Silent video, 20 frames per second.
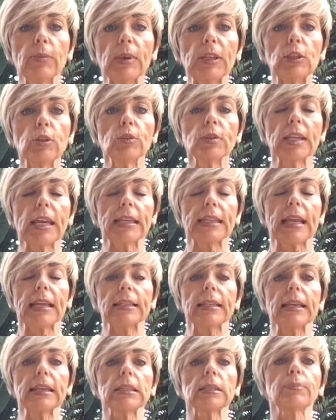when you take
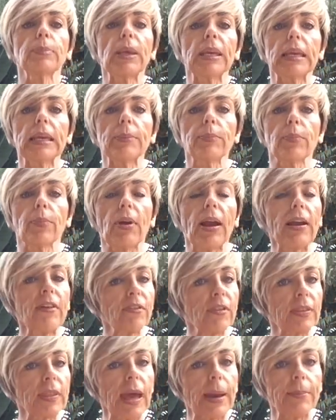that nice big
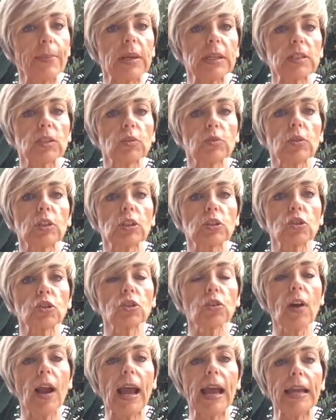in-breath and that muscle
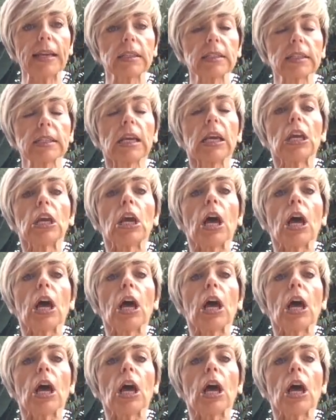contracts,